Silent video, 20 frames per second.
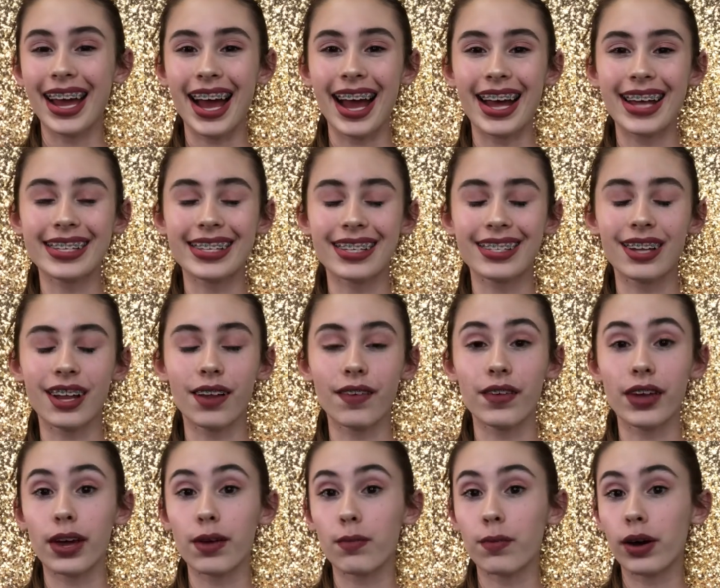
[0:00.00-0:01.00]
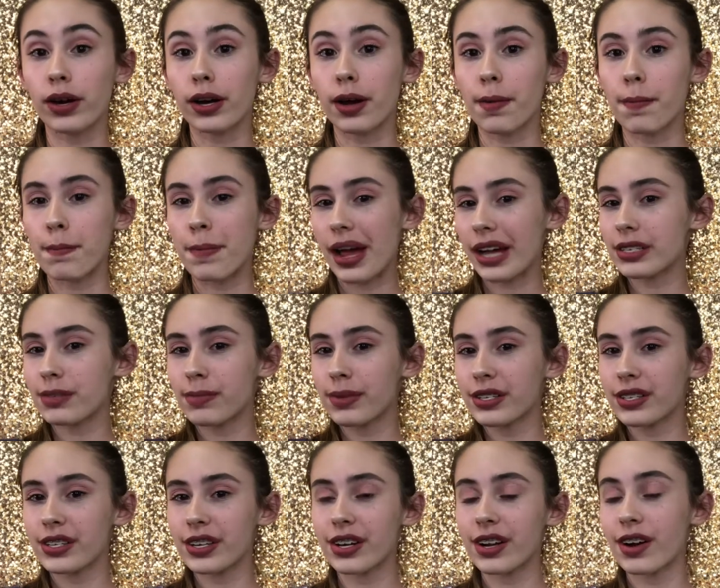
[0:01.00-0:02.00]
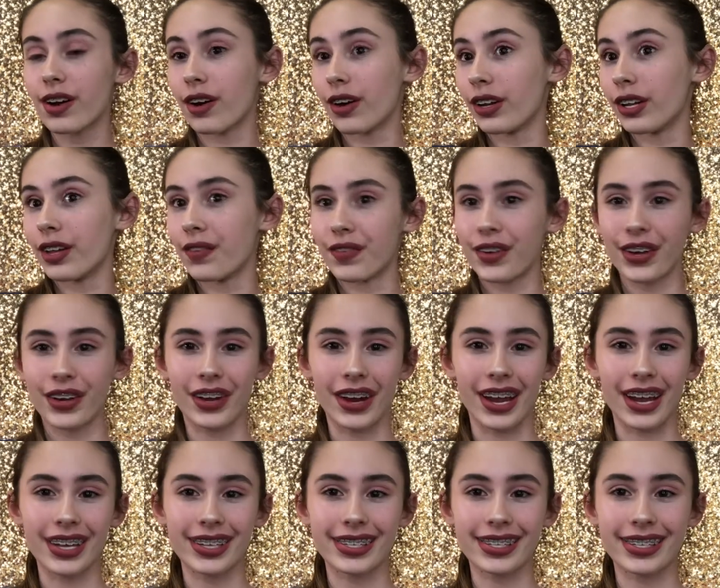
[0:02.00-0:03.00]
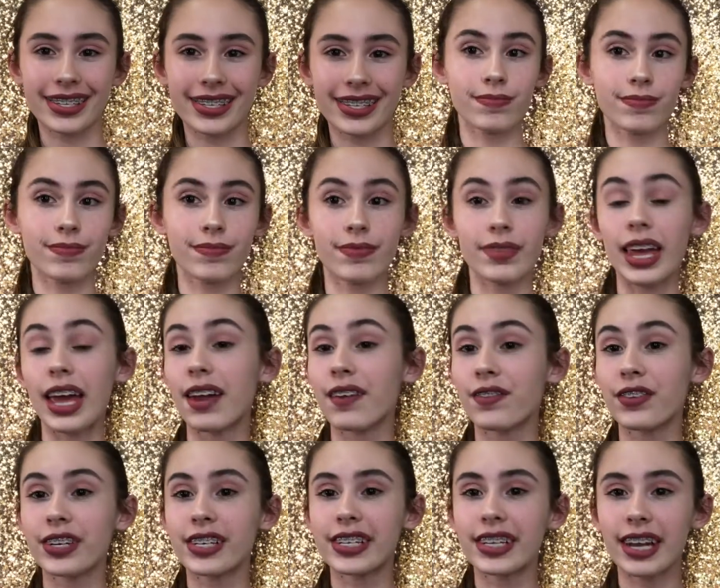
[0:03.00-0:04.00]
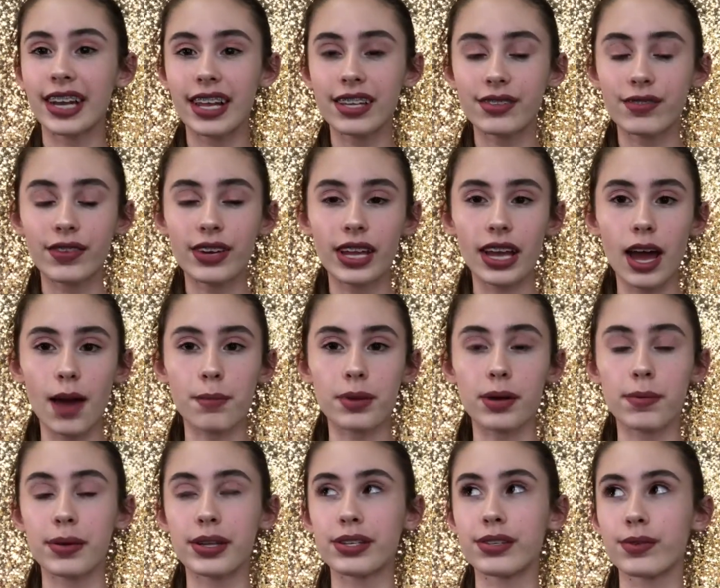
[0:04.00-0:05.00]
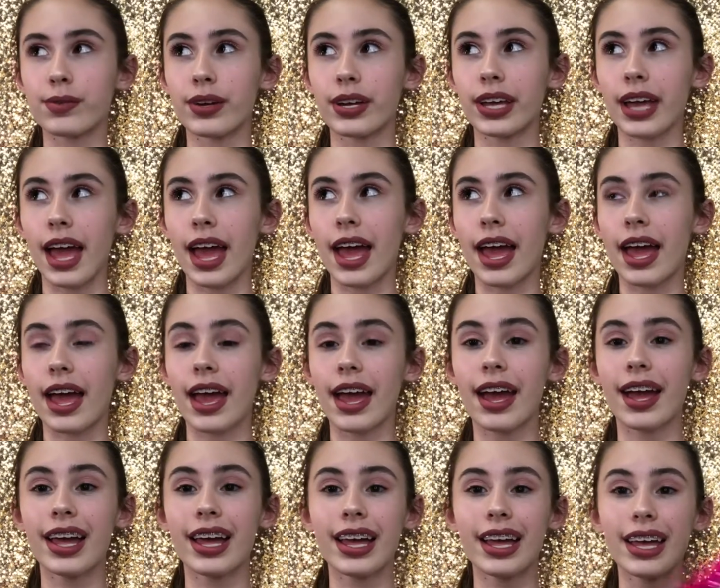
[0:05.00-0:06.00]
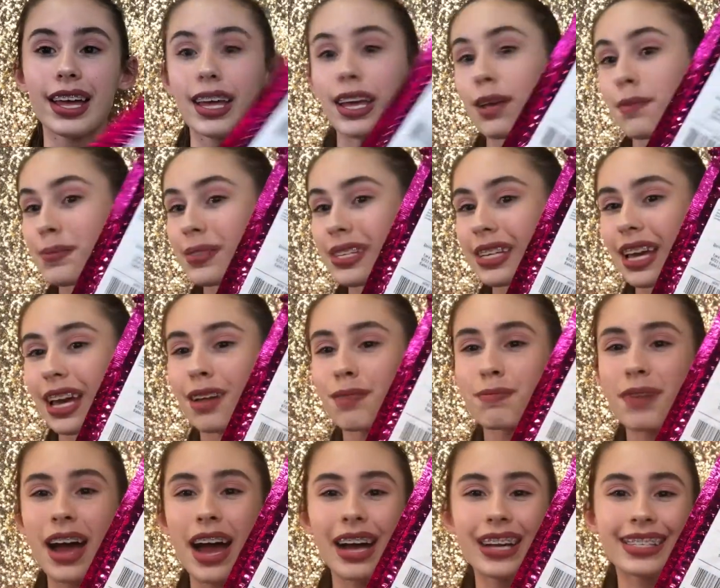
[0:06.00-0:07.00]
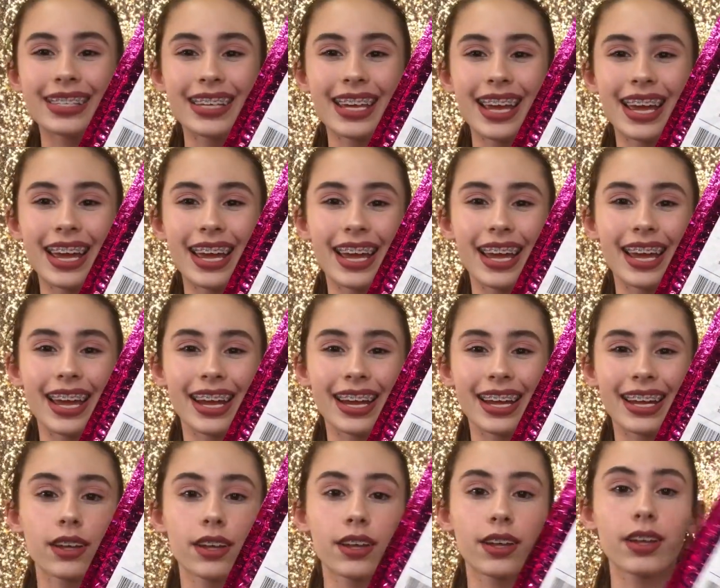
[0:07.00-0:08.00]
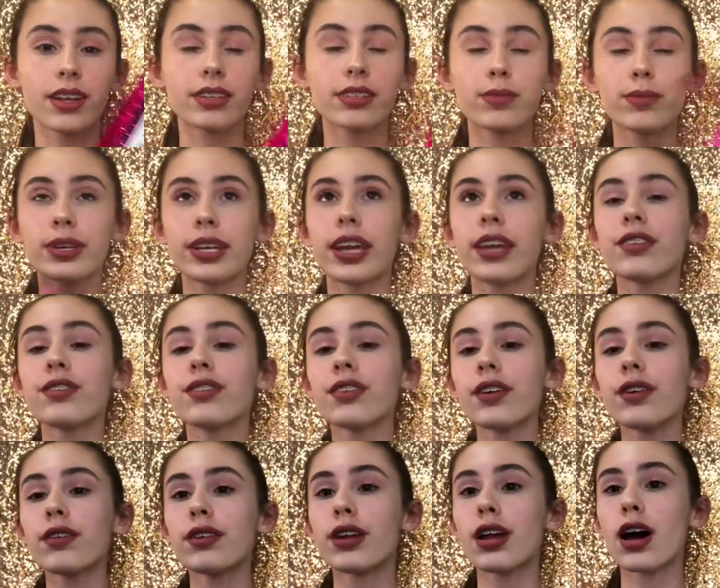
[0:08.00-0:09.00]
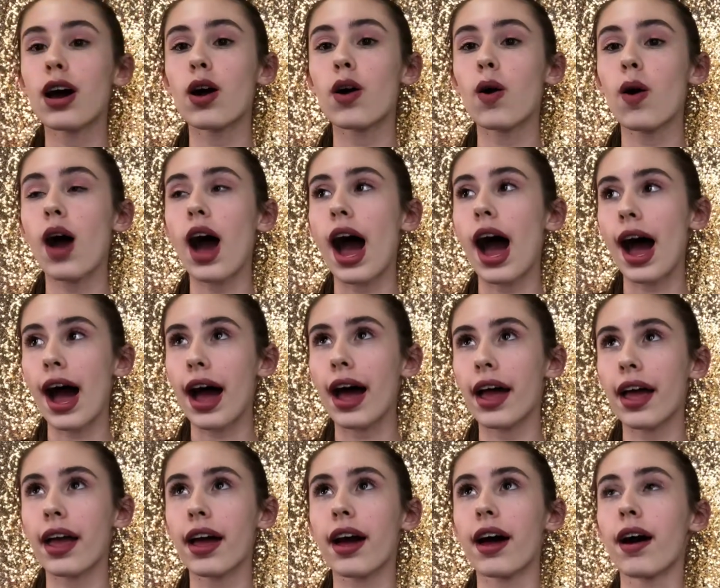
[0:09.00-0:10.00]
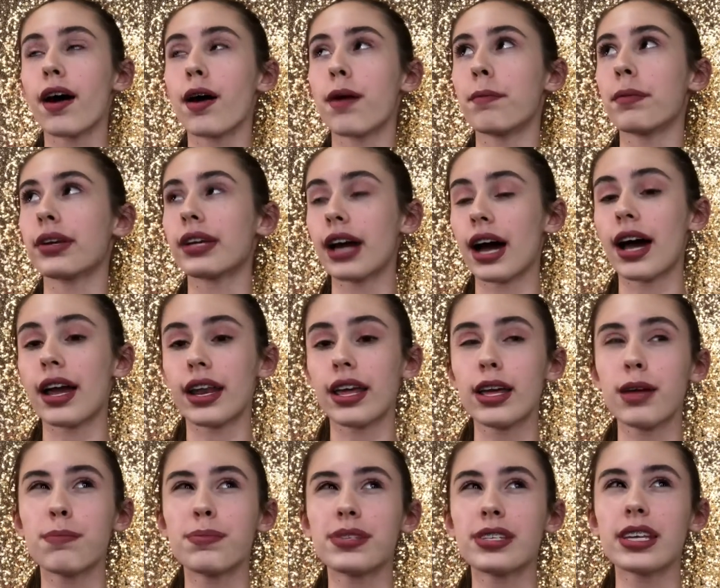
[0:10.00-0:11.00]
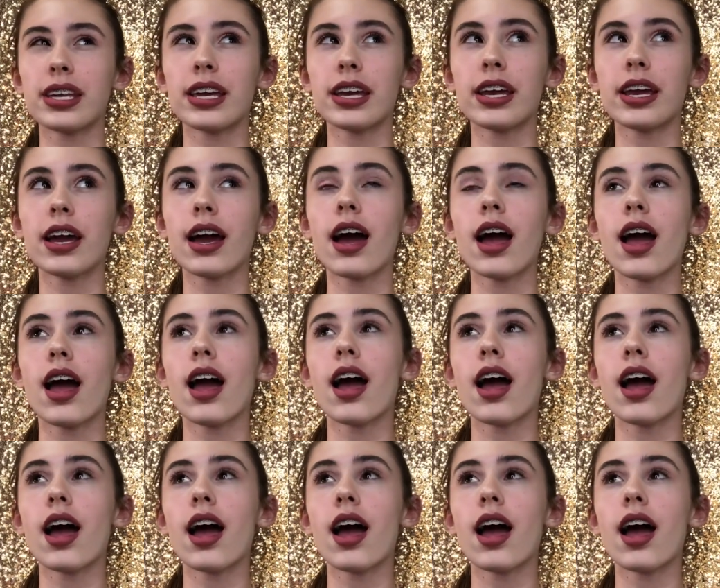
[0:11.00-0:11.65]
guys, it's Olivia and welcome back to my channel, Olivia Grace. And for today's video, I'm going to be doing a Ipsy unboxing. So in case you don't know, I got Ipsy.